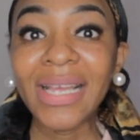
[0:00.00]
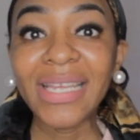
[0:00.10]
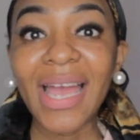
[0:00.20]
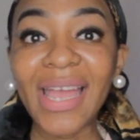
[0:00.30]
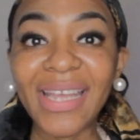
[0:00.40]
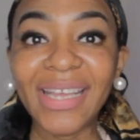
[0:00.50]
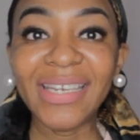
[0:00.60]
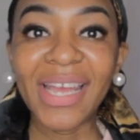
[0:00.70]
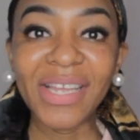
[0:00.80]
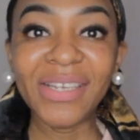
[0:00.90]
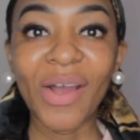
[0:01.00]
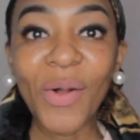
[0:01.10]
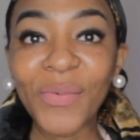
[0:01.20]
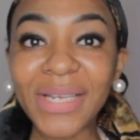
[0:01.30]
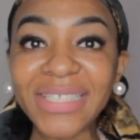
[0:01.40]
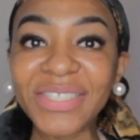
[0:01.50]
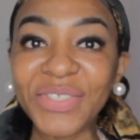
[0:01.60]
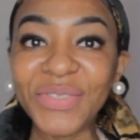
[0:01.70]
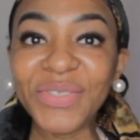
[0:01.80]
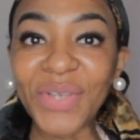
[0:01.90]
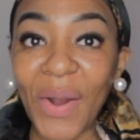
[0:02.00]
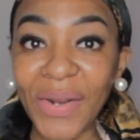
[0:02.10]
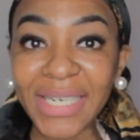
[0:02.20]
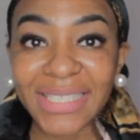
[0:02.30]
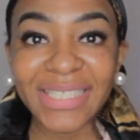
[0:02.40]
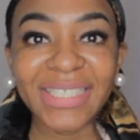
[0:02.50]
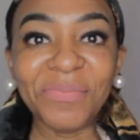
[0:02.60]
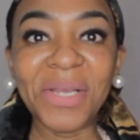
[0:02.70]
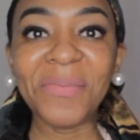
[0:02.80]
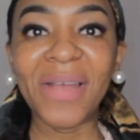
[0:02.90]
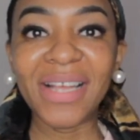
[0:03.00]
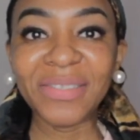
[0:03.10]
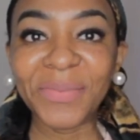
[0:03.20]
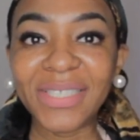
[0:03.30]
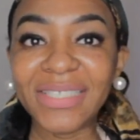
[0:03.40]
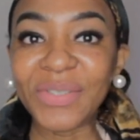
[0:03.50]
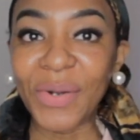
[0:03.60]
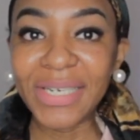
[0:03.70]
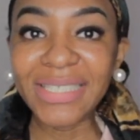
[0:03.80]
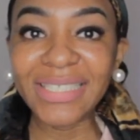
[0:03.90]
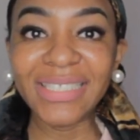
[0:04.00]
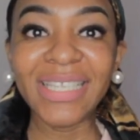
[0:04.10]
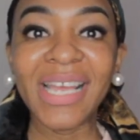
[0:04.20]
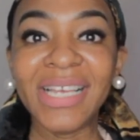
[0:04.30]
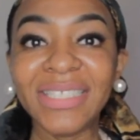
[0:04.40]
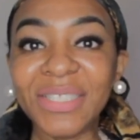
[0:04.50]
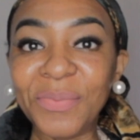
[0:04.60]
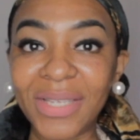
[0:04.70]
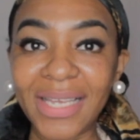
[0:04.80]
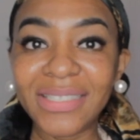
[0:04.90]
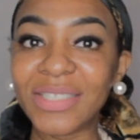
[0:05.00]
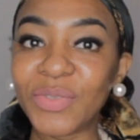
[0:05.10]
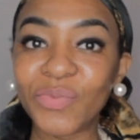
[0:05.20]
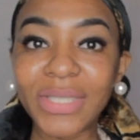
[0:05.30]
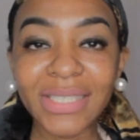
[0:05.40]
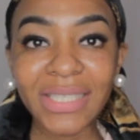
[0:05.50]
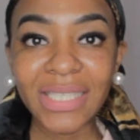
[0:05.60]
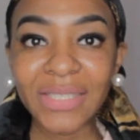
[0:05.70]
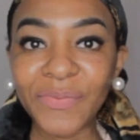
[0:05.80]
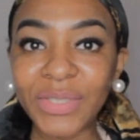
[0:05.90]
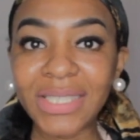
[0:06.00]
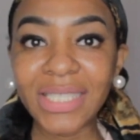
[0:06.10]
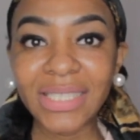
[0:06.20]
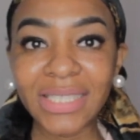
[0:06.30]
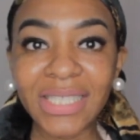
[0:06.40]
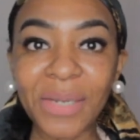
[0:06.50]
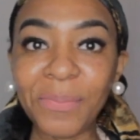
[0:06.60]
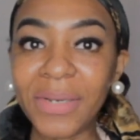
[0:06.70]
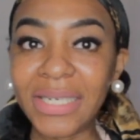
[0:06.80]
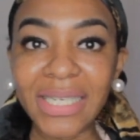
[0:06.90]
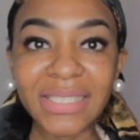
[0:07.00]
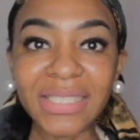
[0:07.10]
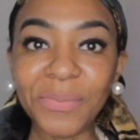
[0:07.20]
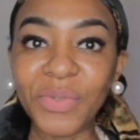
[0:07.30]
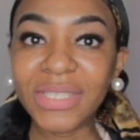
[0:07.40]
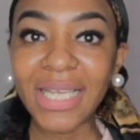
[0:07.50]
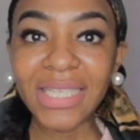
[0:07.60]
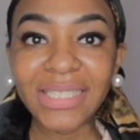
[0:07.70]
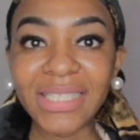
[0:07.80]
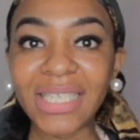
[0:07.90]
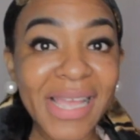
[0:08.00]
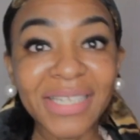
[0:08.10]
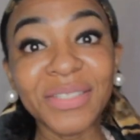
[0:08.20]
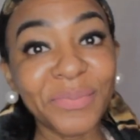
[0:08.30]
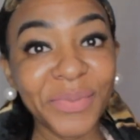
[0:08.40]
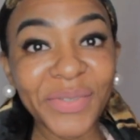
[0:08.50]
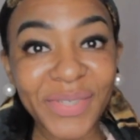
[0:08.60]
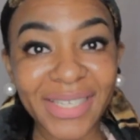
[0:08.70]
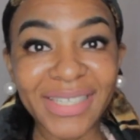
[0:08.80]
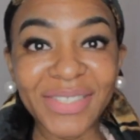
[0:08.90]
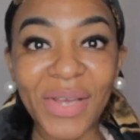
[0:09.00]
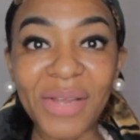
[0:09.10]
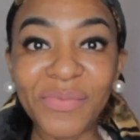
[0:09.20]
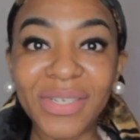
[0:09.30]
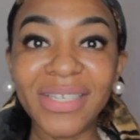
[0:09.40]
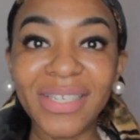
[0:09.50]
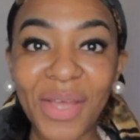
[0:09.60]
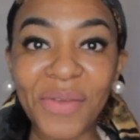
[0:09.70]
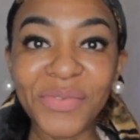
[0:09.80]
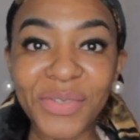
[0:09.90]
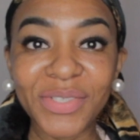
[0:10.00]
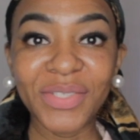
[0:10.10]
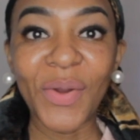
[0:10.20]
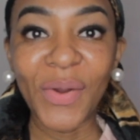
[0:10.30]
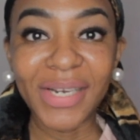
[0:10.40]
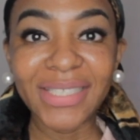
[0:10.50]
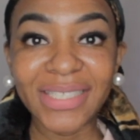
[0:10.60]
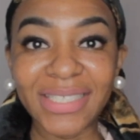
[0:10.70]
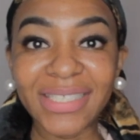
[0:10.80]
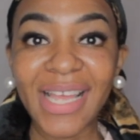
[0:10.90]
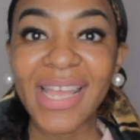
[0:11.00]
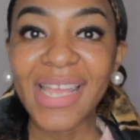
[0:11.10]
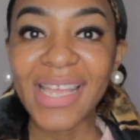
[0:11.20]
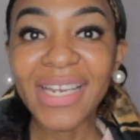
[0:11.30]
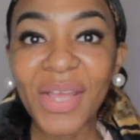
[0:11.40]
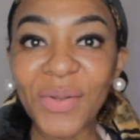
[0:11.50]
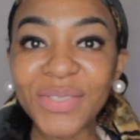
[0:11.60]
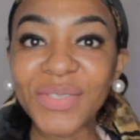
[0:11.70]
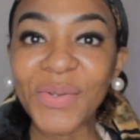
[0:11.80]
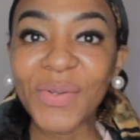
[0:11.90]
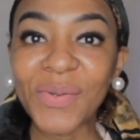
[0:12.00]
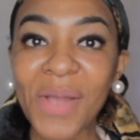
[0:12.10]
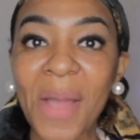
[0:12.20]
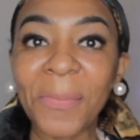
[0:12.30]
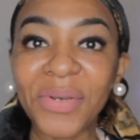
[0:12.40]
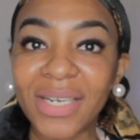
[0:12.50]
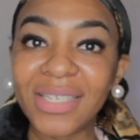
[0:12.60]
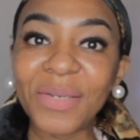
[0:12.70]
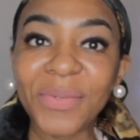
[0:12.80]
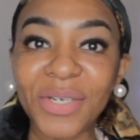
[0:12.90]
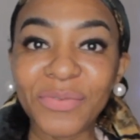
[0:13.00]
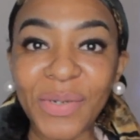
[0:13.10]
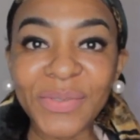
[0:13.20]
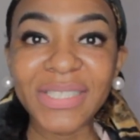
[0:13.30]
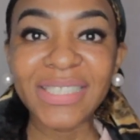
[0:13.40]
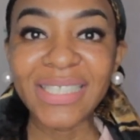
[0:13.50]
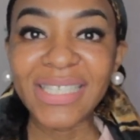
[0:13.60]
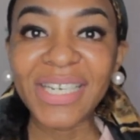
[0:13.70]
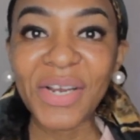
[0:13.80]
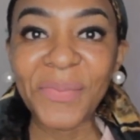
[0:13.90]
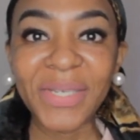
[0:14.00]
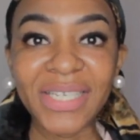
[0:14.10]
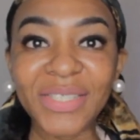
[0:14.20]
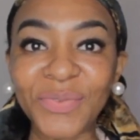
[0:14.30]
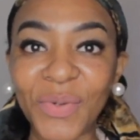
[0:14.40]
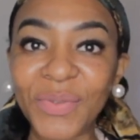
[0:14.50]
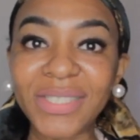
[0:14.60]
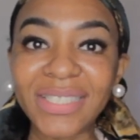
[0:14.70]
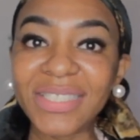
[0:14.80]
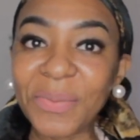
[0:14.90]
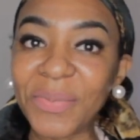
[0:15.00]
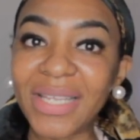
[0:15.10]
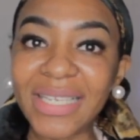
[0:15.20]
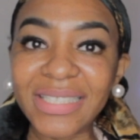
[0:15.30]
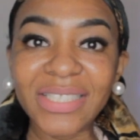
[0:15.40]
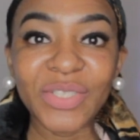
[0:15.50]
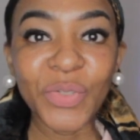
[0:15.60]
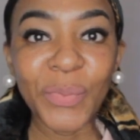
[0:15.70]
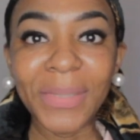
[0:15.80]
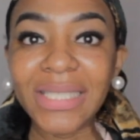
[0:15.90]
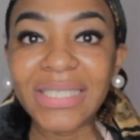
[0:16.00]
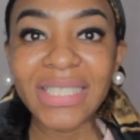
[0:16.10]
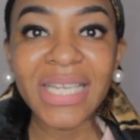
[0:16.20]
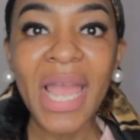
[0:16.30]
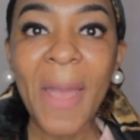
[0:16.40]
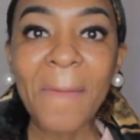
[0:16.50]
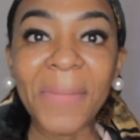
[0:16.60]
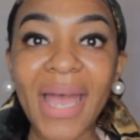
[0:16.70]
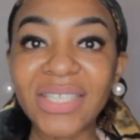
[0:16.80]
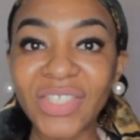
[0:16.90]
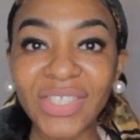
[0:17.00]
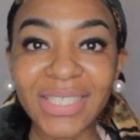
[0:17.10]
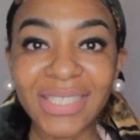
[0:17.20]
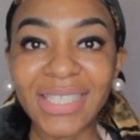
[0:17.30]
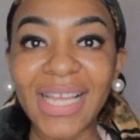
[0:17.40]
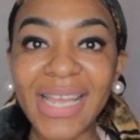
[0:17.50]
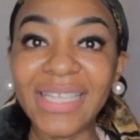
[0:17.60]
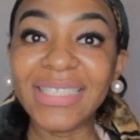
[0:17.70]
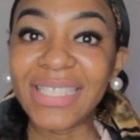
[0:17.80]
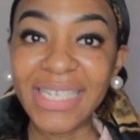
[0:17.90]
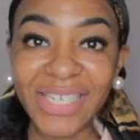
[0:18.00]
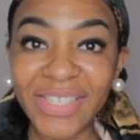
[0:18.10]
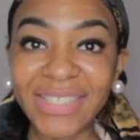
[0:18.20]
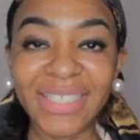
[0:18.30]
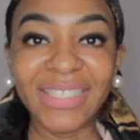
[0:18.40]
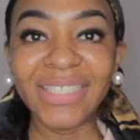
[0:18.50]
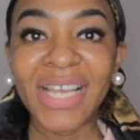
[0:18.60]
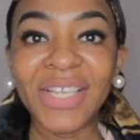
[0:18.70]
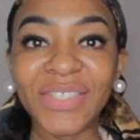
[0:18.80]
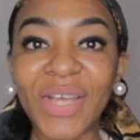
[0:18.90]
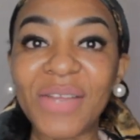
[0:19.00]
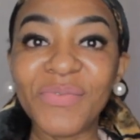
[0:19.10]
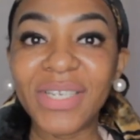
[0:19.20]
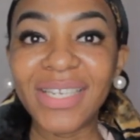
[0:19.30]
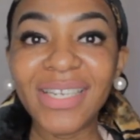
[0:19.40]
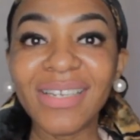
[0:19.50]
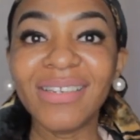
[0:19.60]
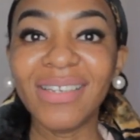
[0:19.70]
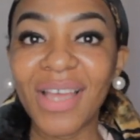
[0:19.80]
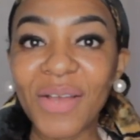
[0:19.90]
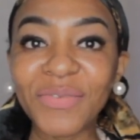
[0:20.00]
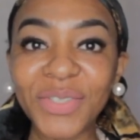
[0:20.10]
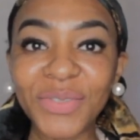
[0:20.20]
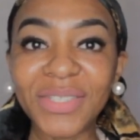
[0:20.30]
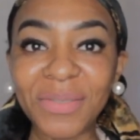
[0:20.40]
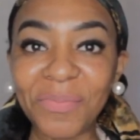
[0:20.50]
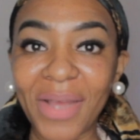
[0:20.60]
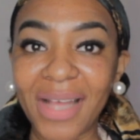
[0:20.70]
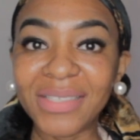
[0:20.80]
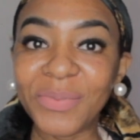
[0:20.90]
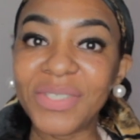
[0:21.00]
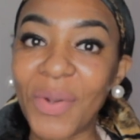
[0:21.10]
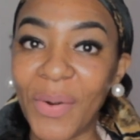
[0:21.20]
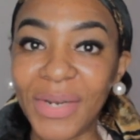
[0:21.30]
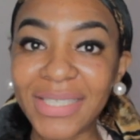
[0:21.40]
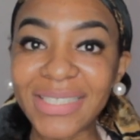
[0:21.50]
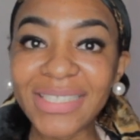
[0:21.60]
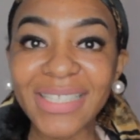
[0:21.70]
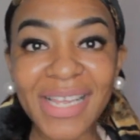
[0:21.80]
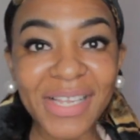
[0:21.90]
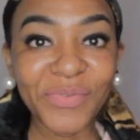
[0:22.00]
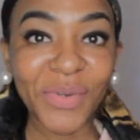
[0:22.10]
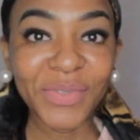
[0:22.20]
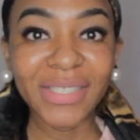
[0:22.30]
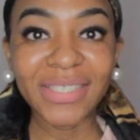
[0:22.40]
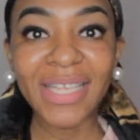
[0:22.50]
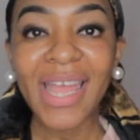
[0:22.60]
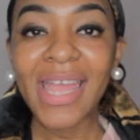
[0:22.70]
Yeah, and I always use oranges in my bath because oranges symbolizes richness, fertility, abundance, immortality, and beauty. So I really love using oranges. And I also put a little bit of roses in there because roses symbolizes humility, passion, and innocence. So I really love using baths with oranges and roses.